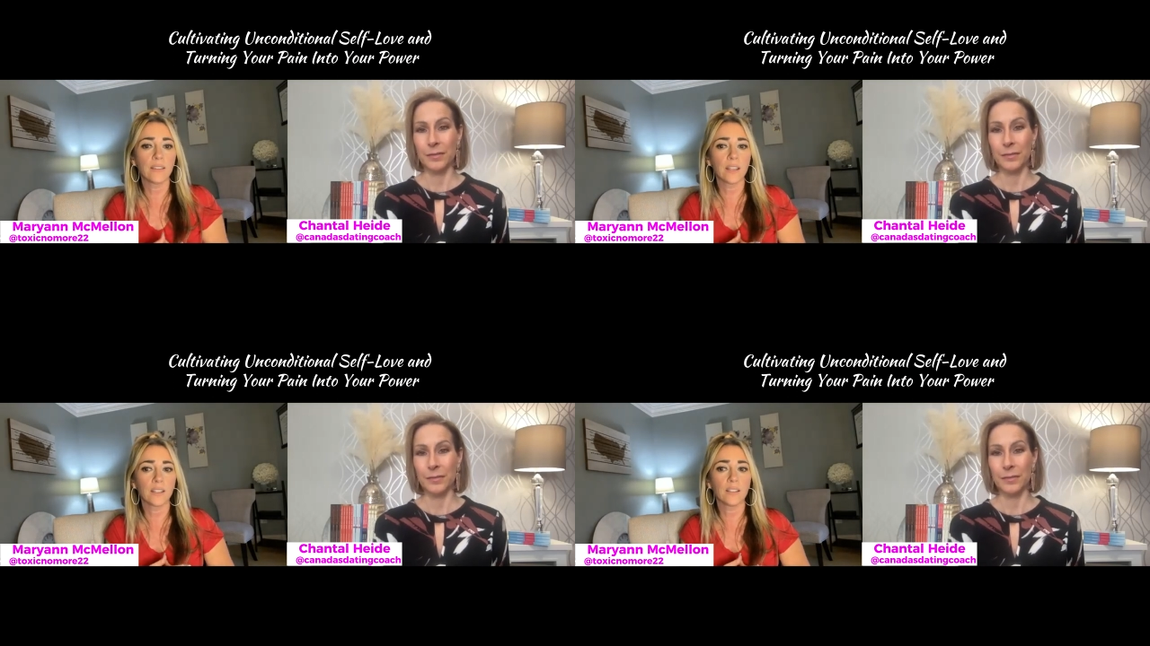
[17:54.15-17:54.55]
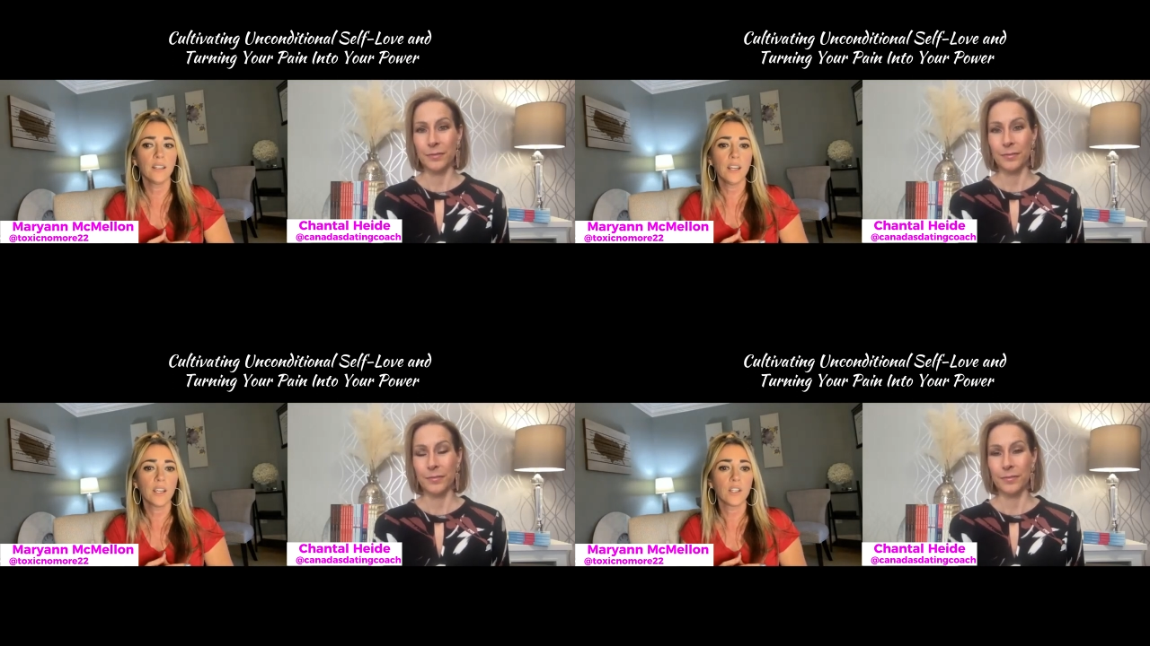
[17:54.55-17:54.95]
Speaker 1: And
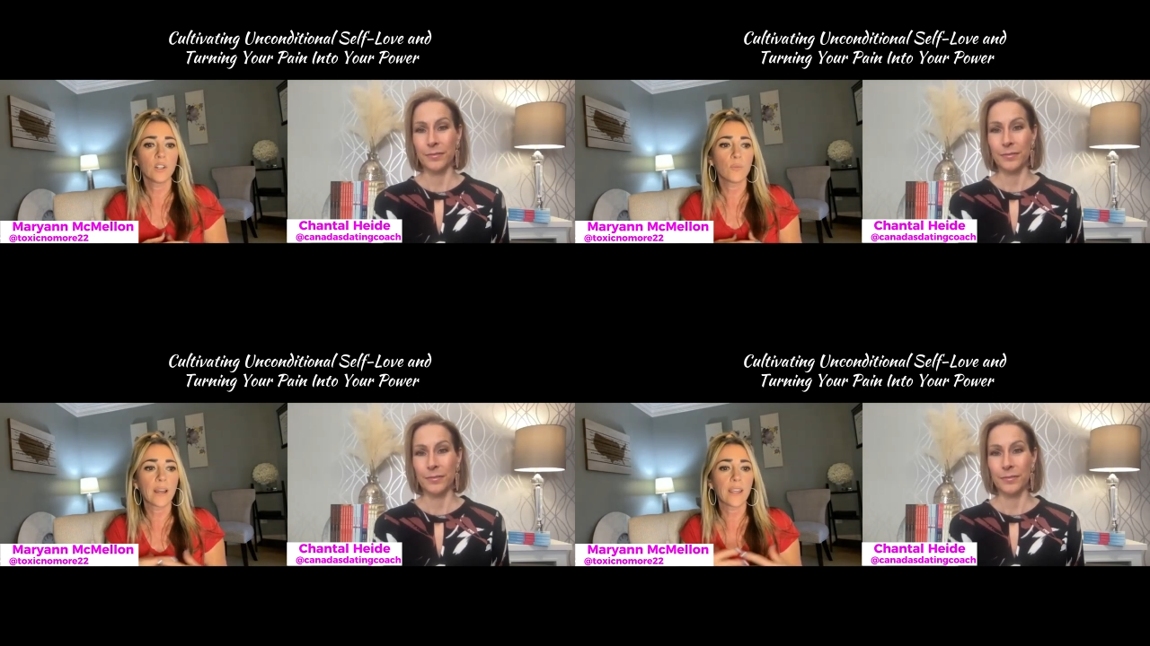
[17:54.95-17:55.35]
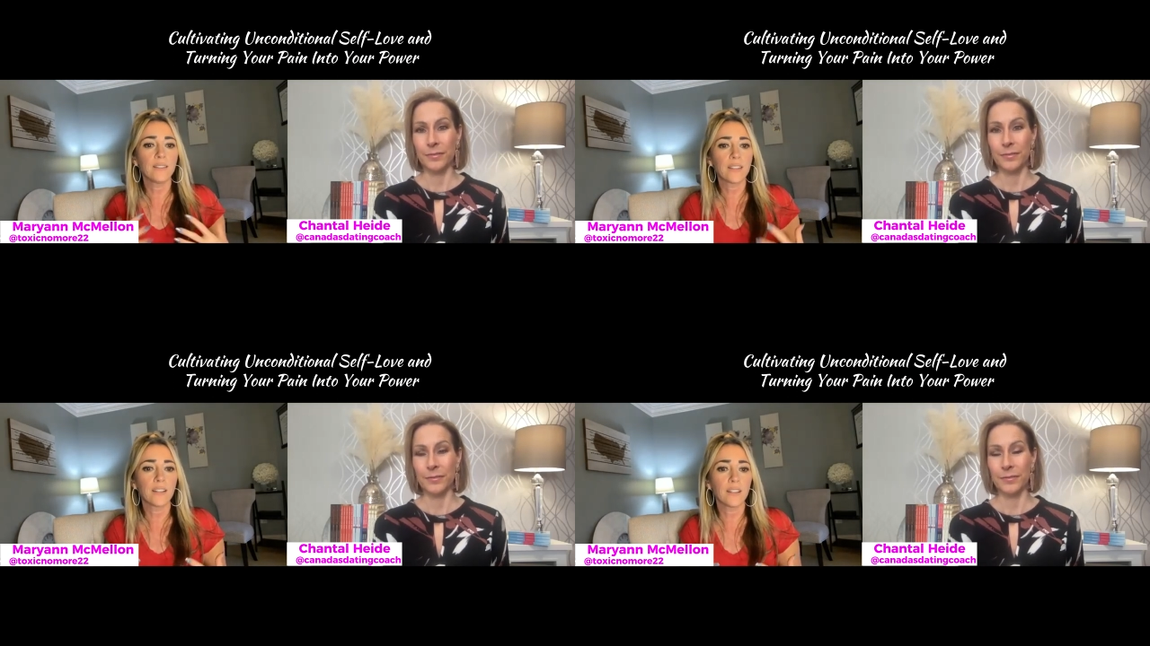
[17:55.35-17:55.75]
then, you know, my
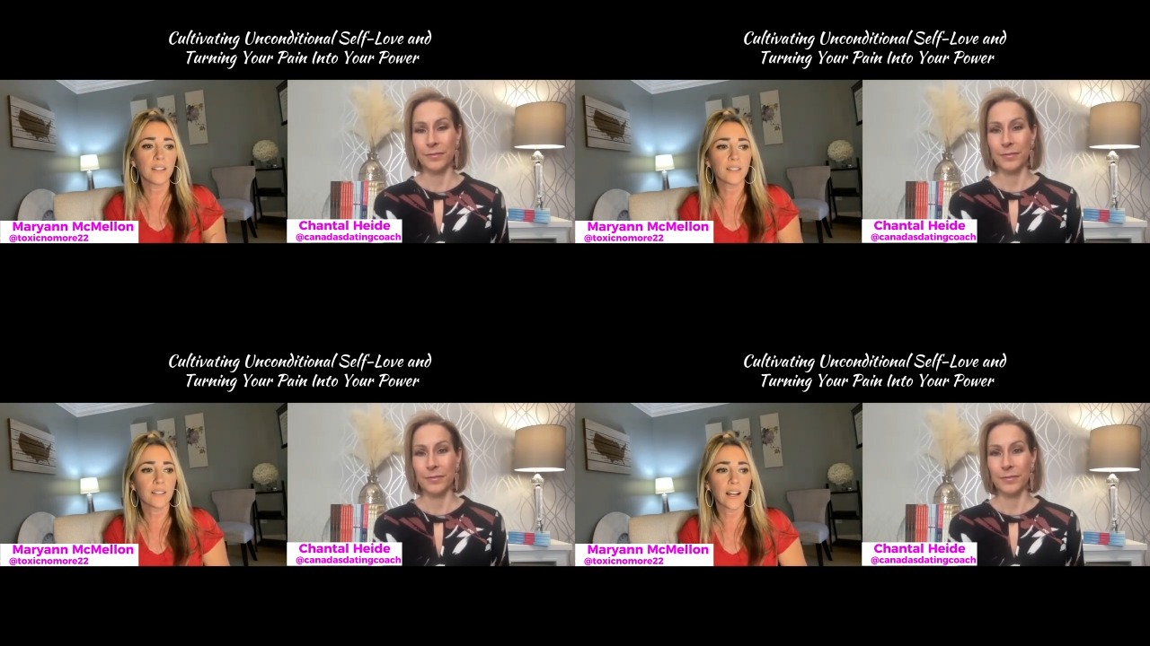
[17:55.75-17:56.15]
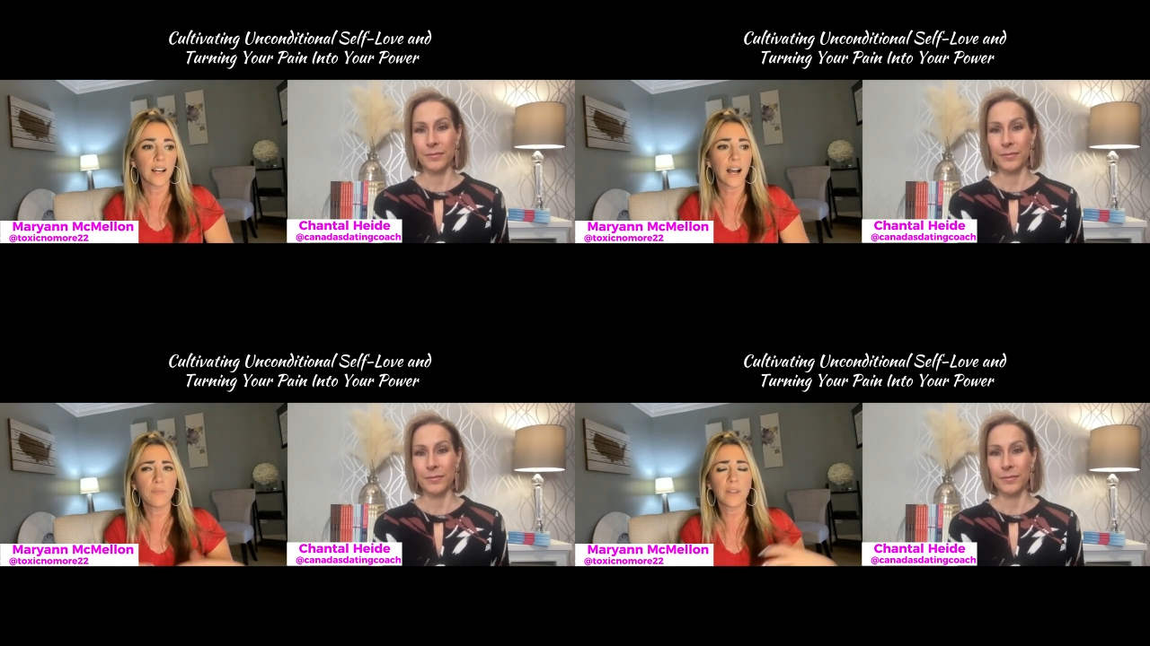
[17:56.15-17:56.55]
identity is
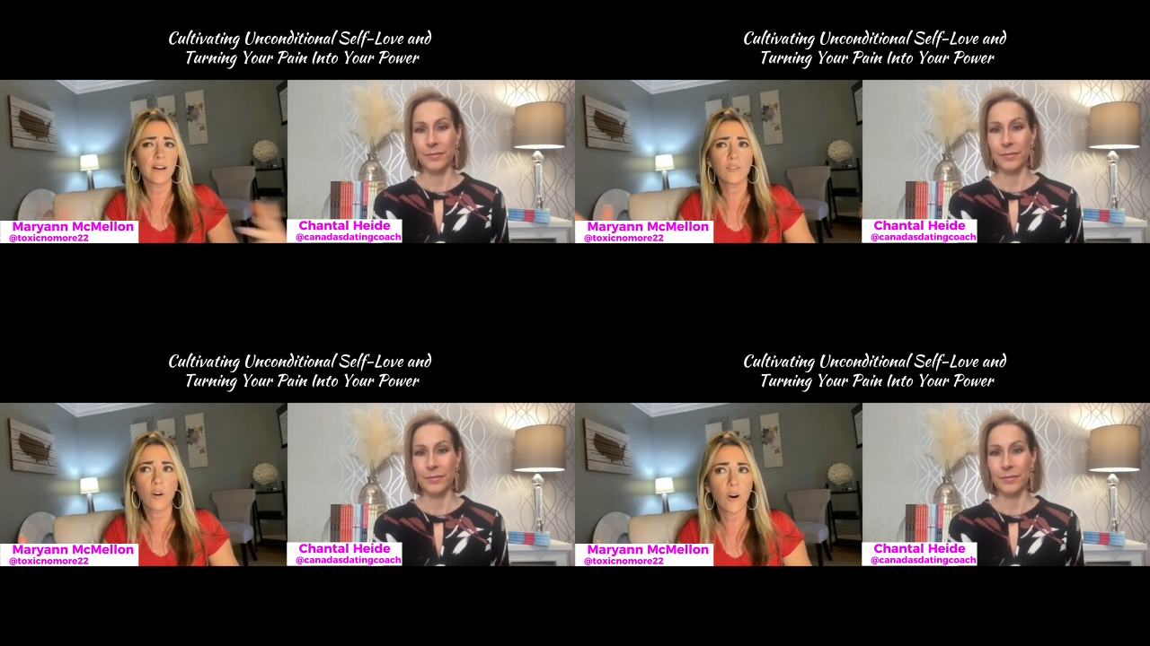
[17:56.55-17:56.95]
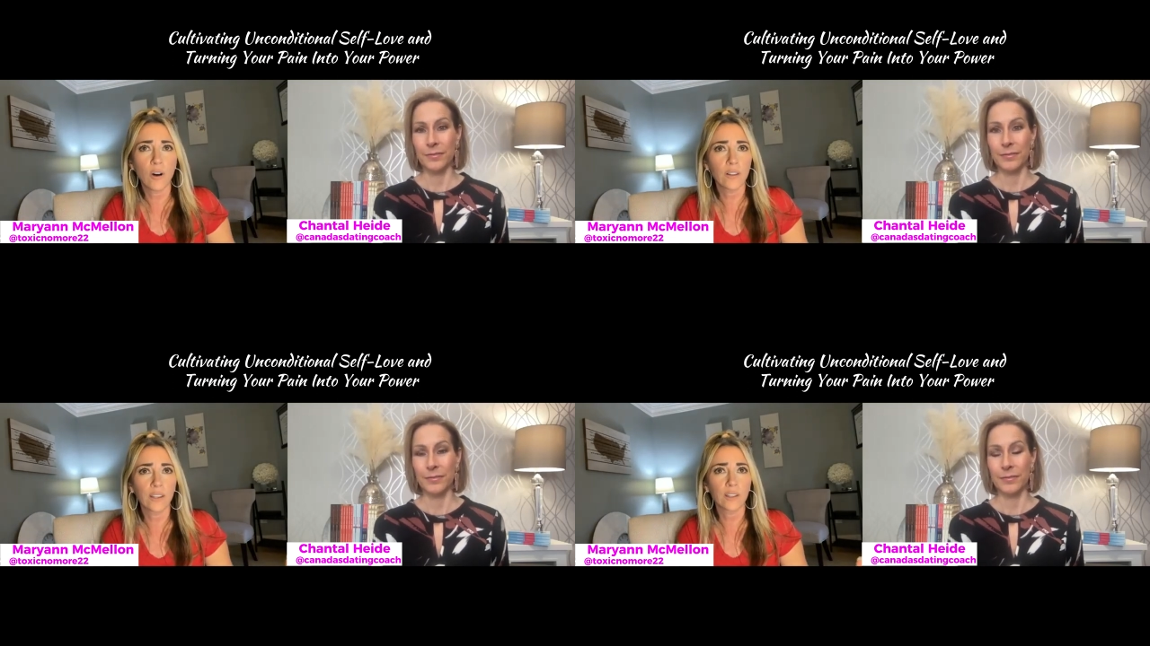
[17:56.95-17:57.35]
not I'm an
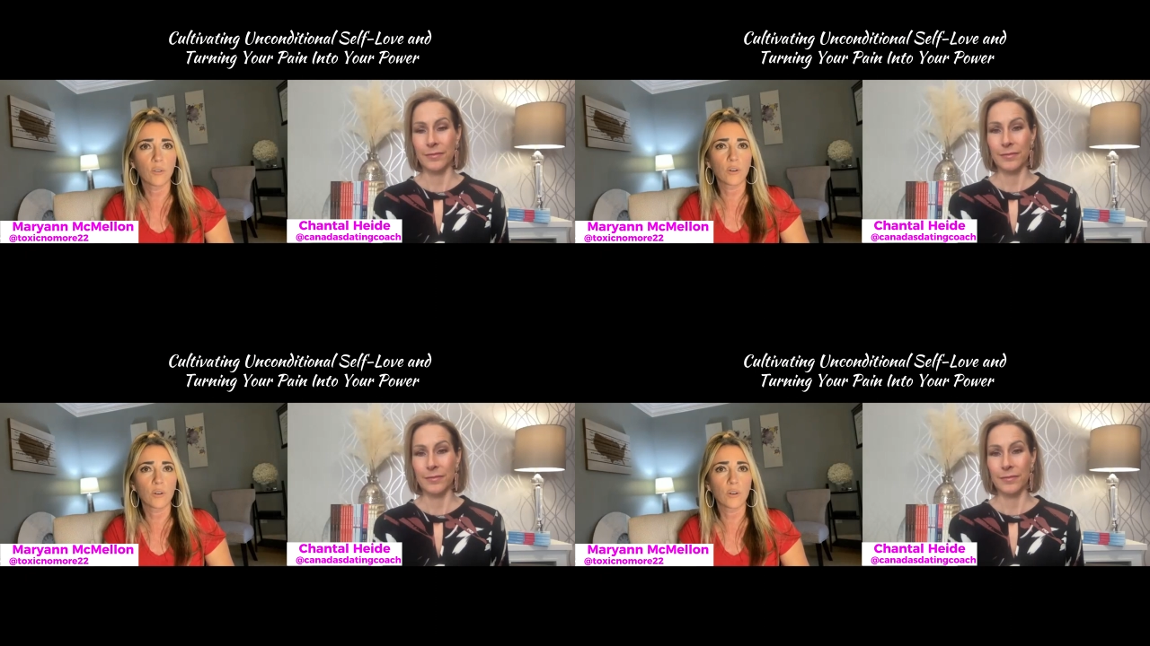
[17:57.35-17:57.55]
alcoholic